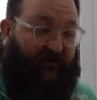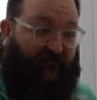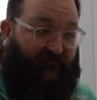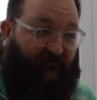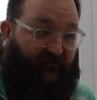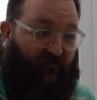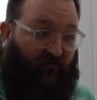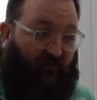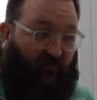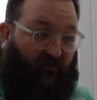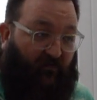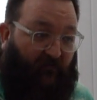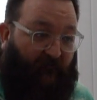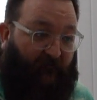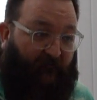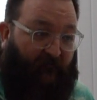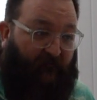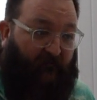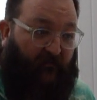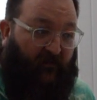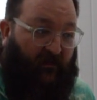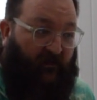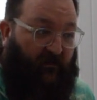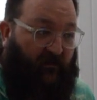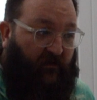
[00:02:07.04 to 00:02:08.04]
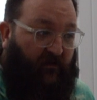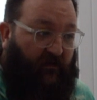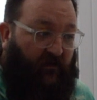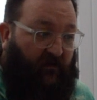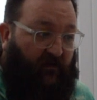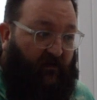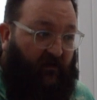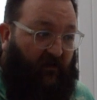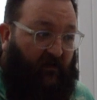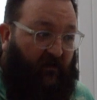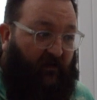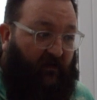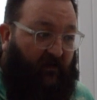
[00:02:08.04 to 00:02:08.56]
for,
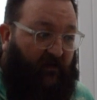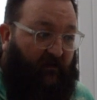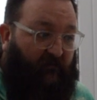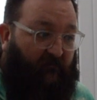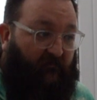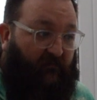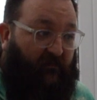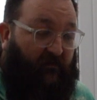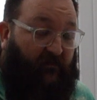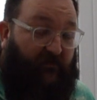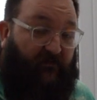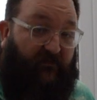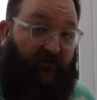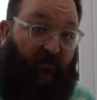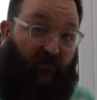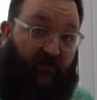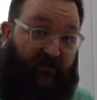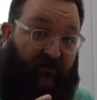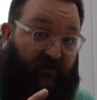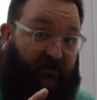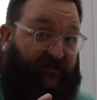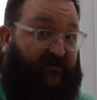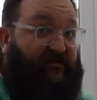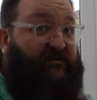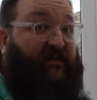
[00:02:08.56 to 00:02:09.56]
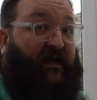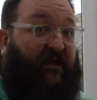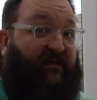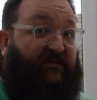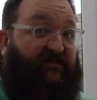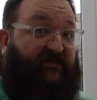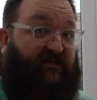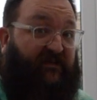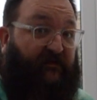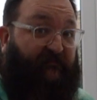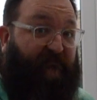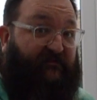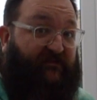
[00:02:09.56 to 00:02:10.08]
not your dad's
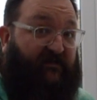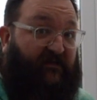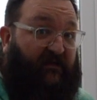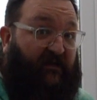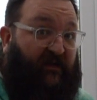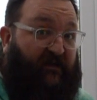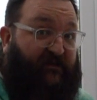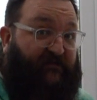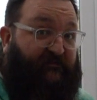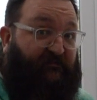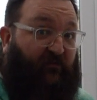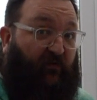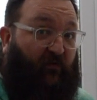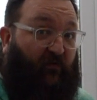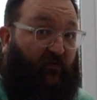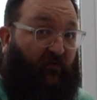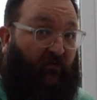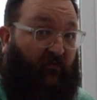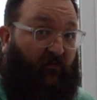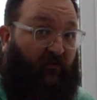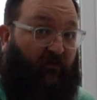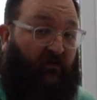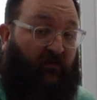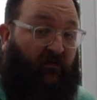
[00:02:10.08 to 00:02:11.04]
Gibson Les Paul.